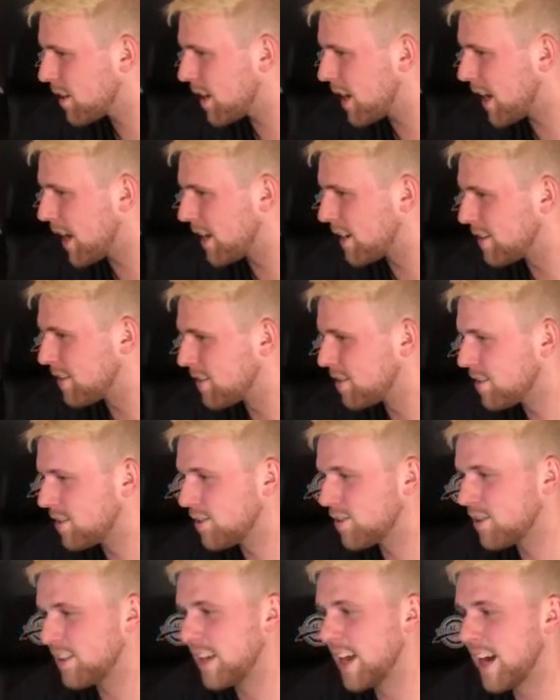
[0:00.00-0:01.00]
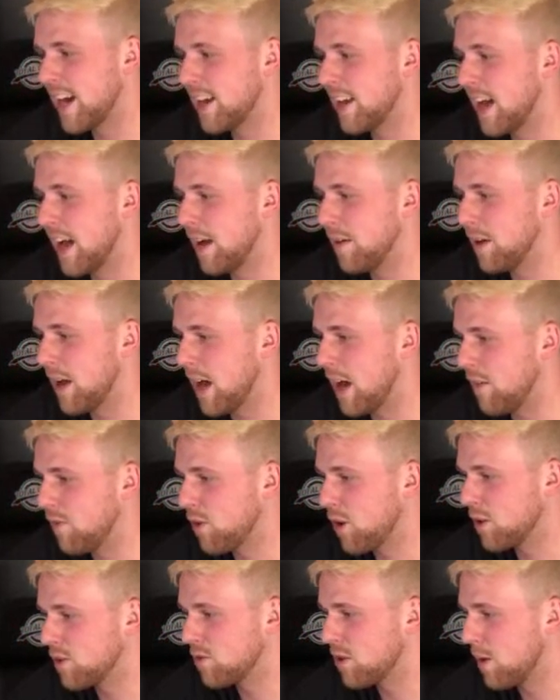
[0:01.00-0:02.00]
And yeah, I've
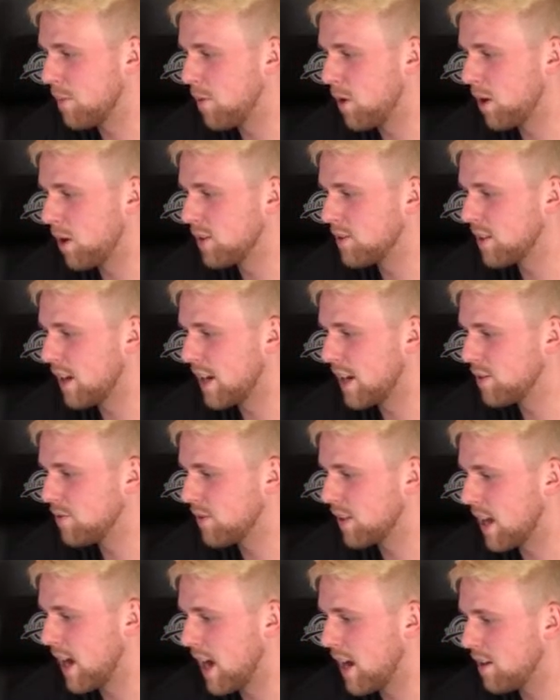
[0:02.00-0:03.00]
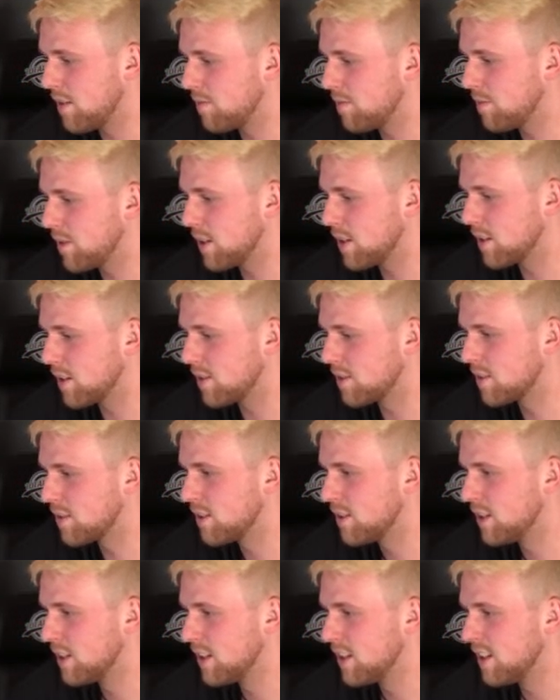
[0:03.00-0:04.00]
got to apologise for that because
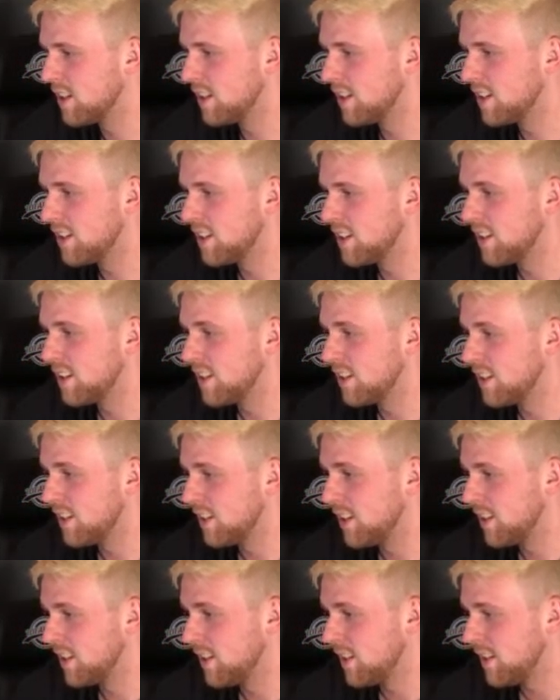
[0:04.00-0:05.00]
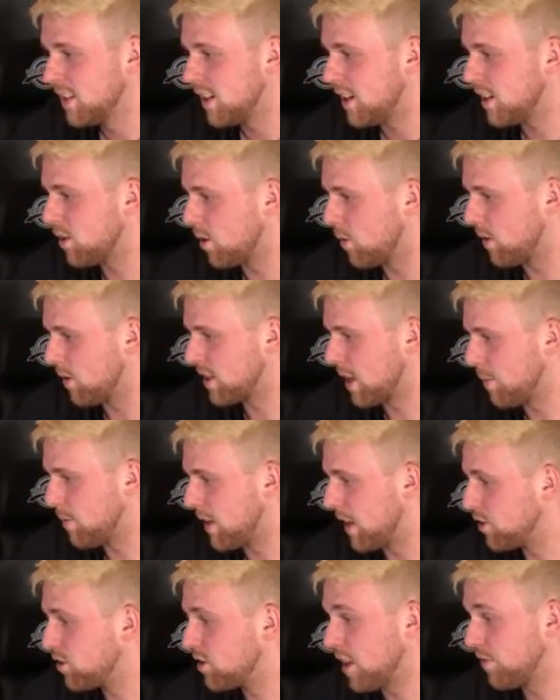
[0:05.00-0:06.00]
I don't know what's
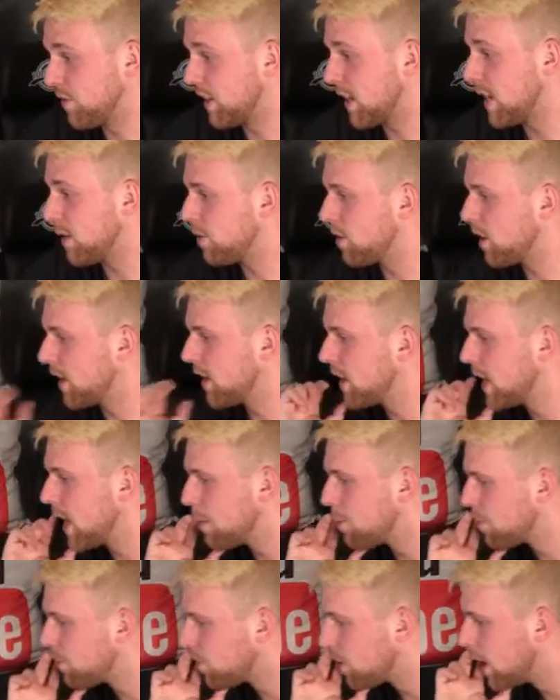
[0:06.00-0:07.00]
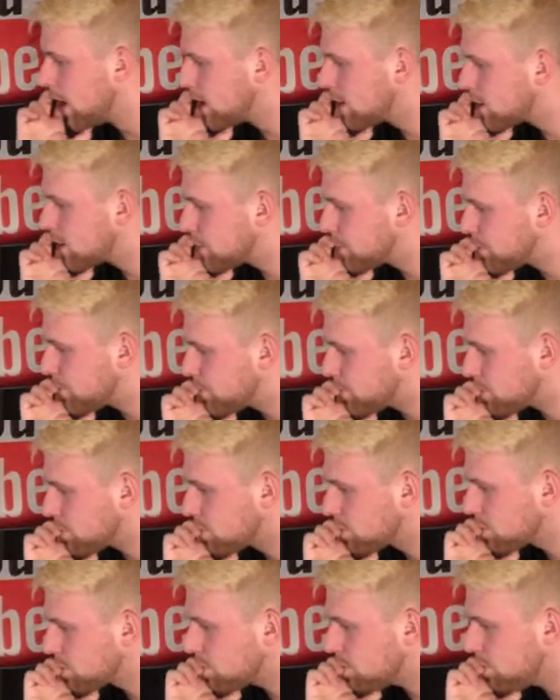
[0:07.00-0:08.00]
happening. I just have to keep clicking it, I'm afraid.
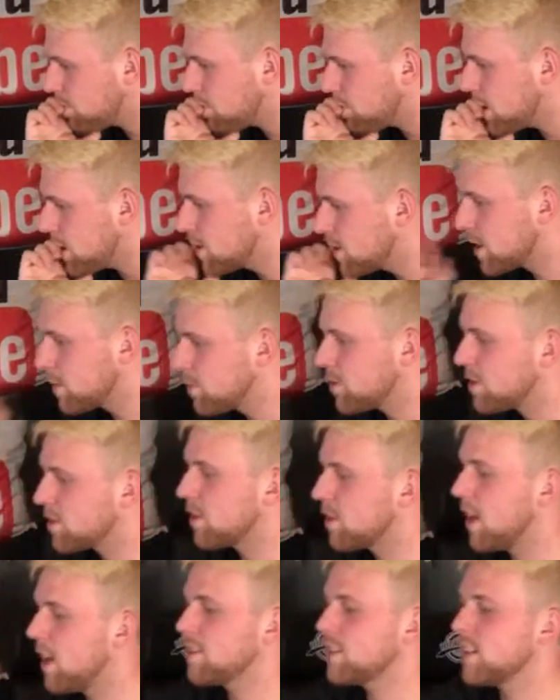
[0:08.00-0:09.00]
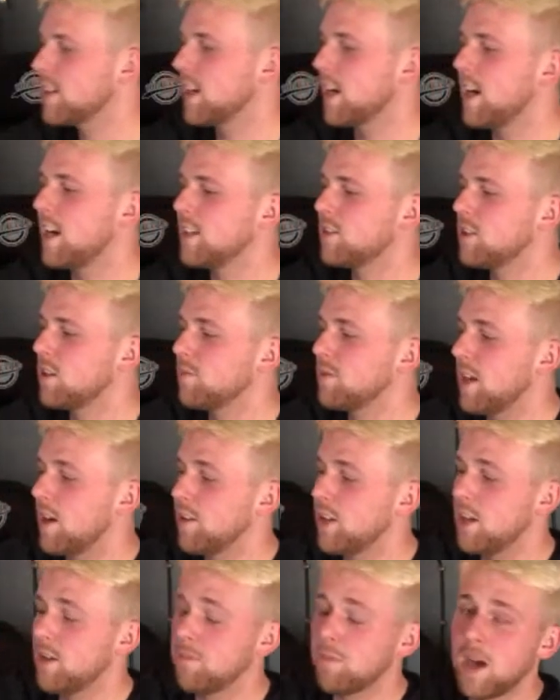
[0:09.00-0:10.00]
Simpsons Classic, hi Tom, how are
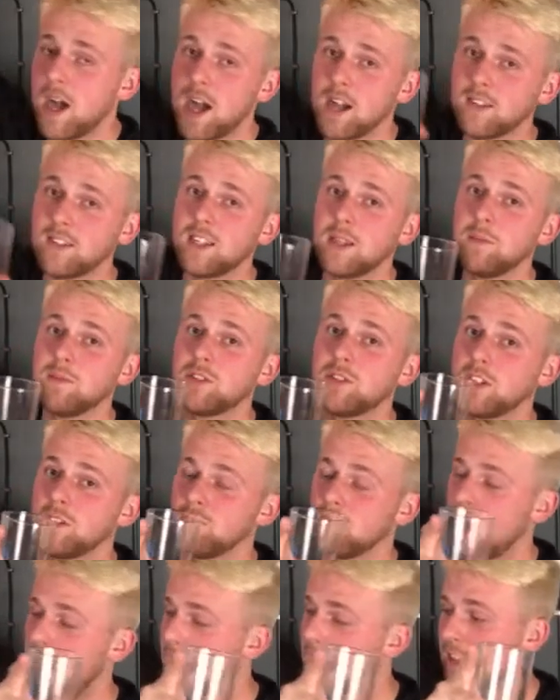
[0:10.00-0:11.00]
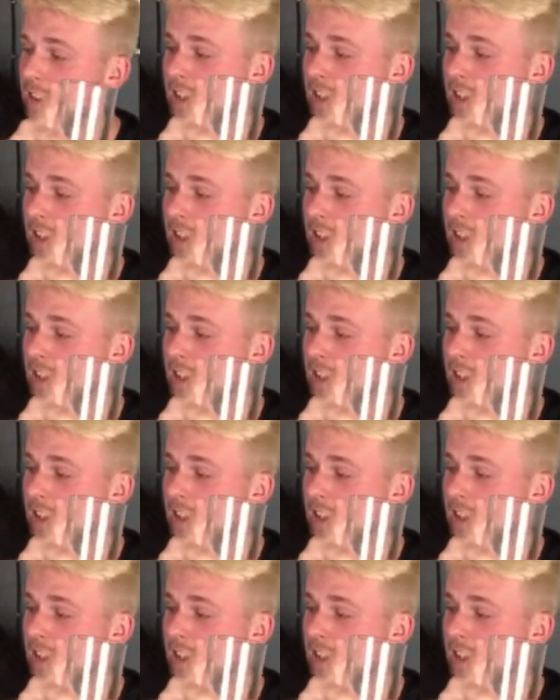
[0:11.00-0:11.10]
you? Mark Simpson, right?